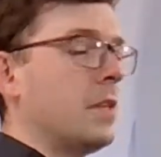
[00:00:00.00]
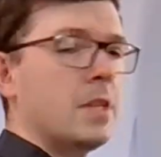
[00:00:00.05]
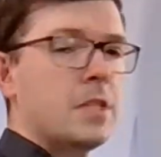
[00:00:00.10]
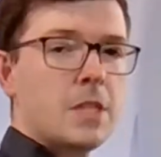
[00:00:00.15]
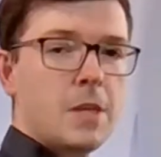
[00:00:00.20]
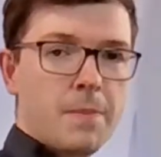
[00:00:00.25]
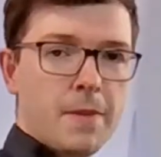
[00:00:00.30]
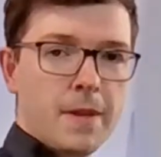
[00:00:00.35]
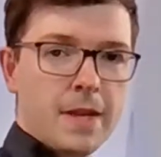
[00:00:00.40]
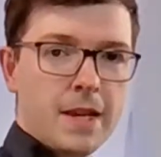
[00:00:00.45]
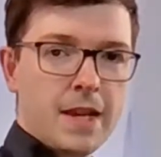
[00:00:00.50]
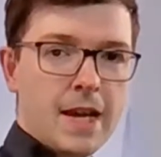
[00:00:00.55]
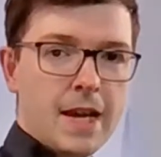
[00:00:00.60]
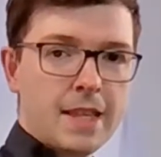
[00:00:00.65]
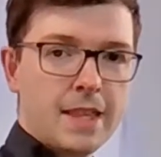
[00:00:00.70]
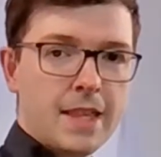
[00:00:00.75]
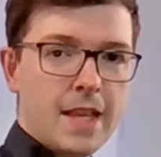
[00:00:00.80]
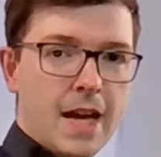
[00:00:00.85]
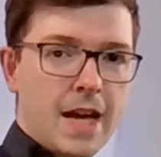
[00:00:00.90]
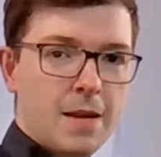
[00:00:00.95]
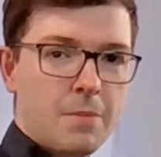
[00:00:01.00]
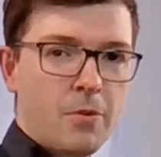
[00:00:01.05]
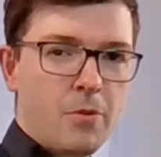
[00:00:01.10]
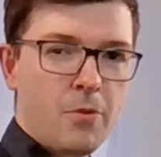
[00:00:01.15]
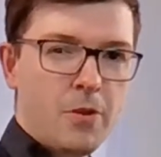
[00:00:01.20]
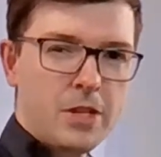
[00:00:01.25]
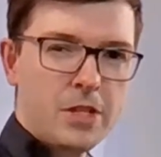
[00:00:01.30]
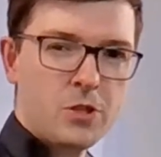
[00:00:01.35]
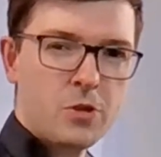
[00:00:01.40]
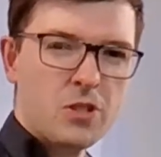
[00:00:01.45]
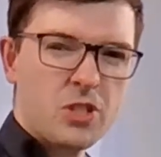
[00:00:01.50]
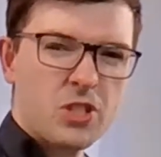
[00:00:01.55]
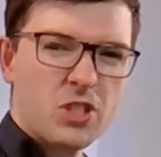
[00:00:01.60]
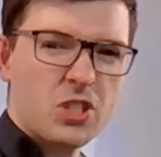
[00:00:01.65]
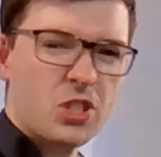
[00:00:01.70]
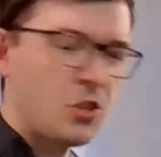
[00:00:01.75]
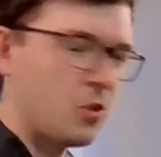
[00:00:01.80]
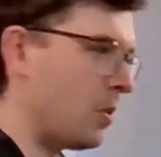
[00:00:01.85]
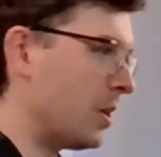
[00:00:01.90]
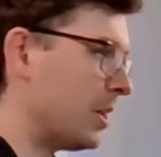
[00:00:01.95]
Something like that, but really sort of
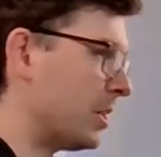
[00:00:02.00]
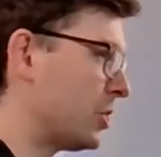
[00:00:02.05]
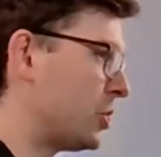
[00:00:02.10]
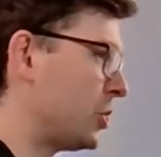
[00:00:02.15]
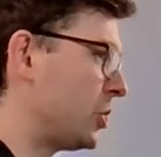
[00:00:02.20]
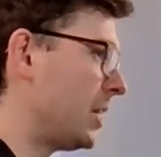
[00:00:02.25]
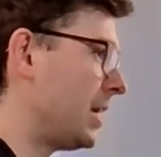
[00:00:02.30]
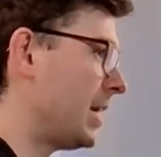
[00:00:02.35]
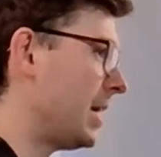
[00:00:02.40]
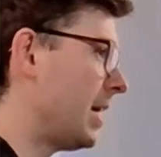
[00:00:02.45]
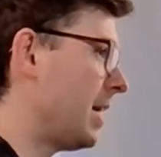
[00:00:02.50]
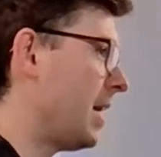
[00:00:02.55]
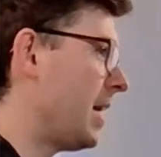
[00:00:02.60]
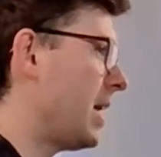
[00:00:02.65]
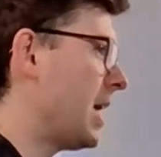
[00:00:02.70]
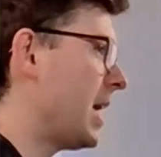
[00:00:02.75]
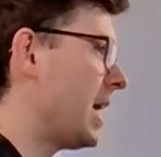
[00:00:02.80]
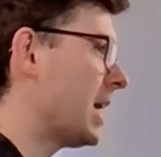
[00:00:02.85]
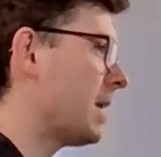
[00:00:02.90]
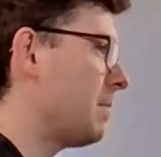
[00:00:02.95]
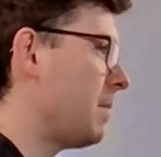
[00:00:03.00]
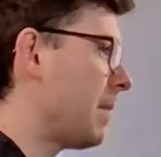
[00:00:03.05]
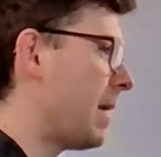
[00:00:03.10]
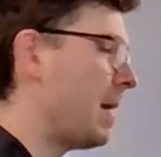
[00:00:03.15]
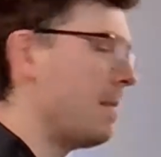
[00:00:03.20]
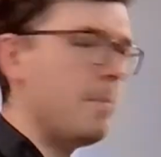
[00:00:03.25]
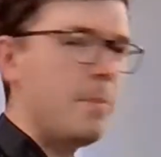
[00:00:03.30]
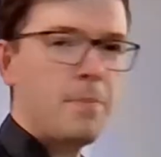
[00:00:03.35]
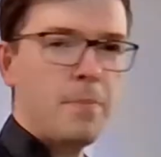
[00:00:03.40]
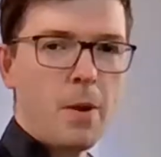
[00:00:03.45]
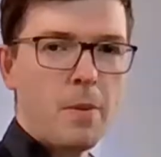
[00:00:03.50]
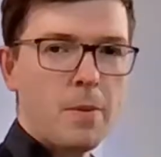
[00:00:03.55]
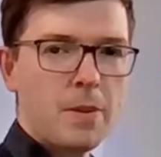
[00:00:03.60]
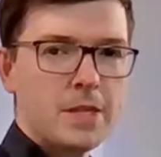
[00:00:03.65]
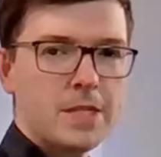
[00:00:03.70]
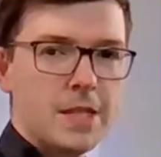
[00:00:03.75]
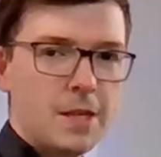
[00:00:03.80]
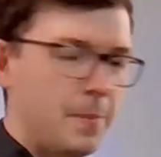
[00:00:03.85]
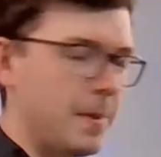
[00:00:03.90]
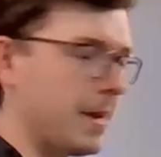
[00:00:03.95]
scrunchy. It can be, I'm probably
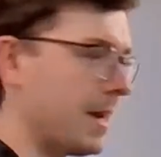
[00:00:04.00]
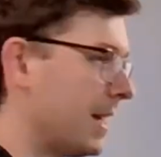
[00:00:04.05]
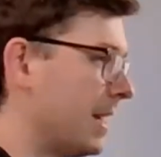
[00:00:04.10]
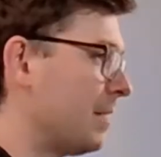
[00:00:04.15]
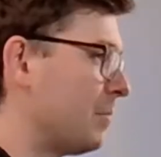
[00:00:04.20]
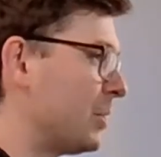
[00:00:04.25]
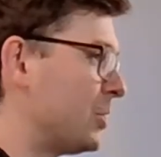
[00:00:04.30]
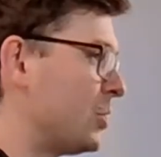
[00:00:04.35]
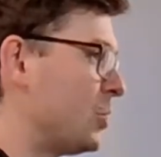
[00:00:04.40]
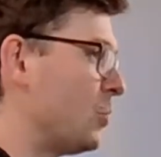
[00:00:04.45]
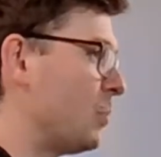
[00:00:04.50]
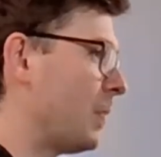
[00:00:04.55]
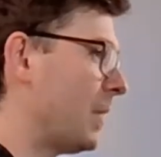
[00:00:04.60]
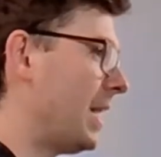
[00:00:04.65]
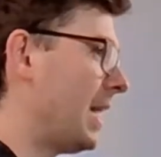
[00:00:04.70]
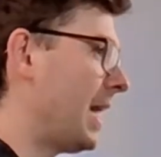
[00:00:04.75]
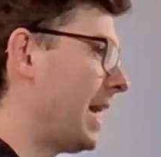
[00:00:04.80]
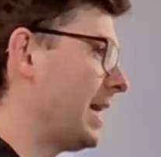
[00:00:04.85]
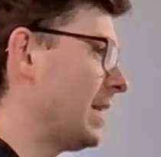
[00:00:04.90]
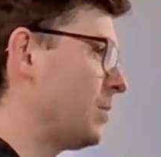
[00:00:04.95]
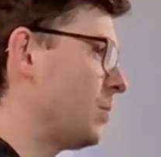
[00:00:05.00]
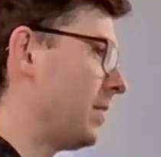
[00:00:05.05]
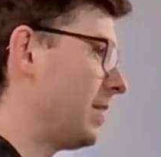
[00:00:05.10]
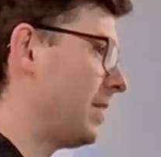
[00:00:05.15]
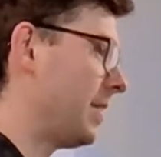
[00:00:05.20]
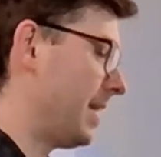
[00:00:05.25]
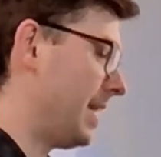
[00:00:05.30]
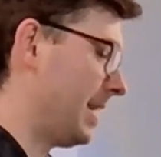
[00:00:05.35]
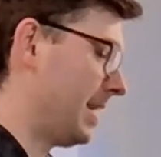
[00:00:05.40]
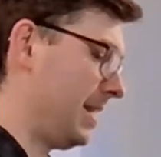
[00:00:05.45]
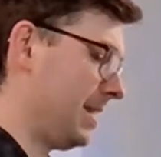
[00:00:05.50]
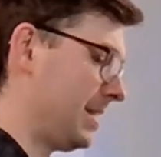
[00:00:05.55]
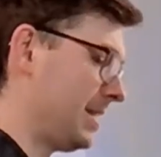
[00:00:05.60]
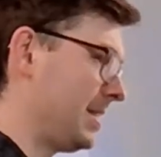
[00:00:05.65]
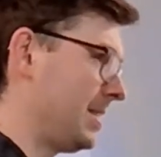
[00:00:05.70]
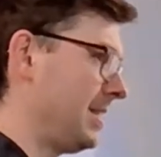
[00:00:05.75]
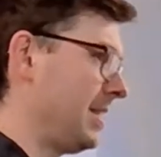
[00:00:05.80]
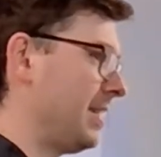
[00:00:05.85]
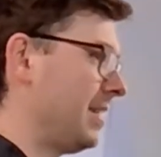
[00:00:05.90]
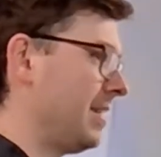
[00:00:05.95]
still being a little bit too polite with that.
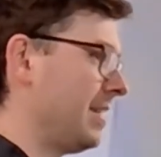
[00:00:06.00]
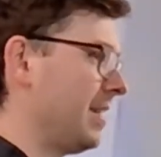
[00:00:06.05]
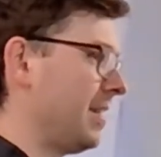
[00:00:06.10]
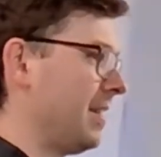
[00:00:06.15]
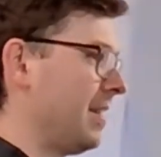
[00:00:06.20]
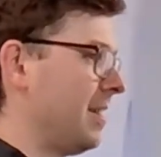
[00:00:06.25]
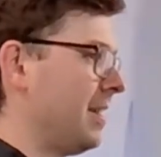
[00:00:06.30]
Let's see.